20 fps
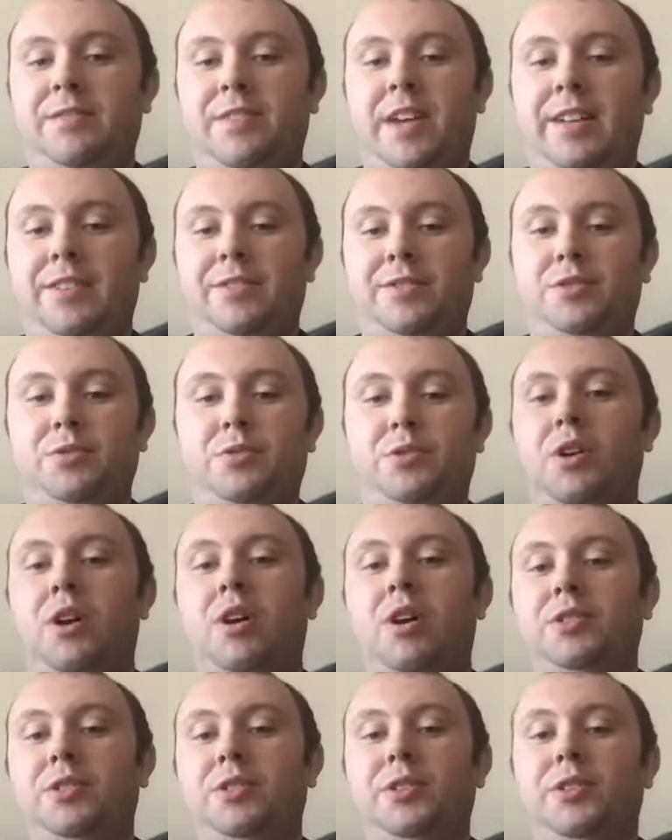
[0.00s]
ends who are all
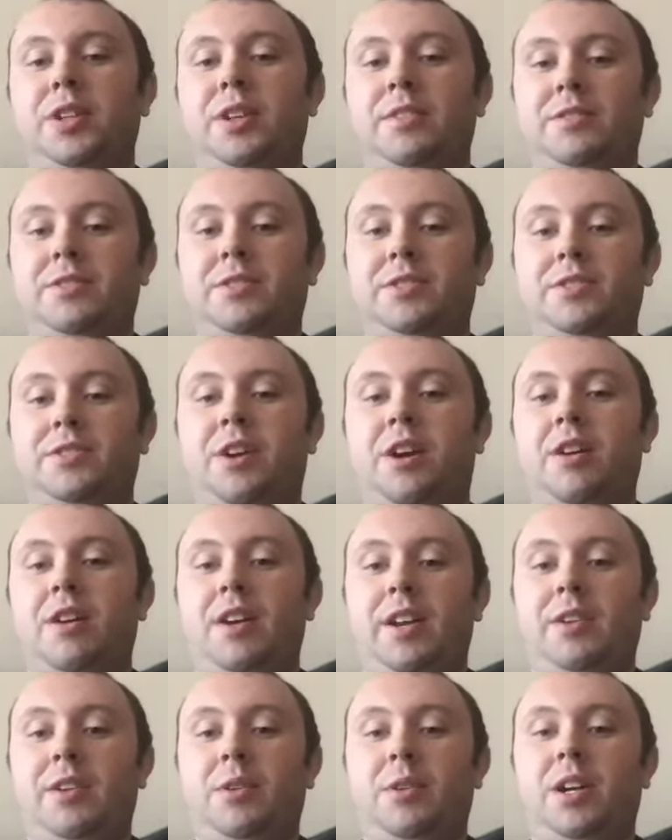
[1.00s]
good enough to start
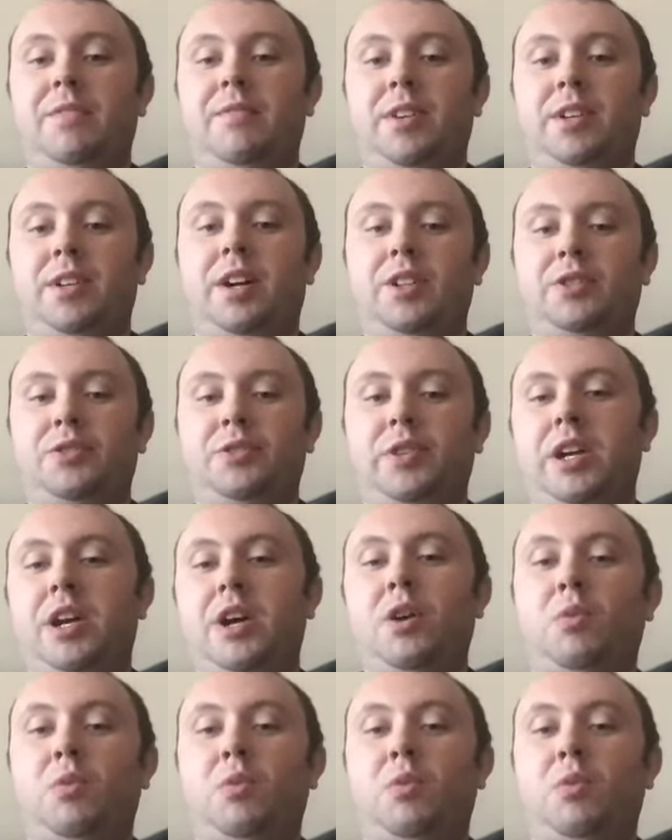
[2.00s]
anywhere in the country.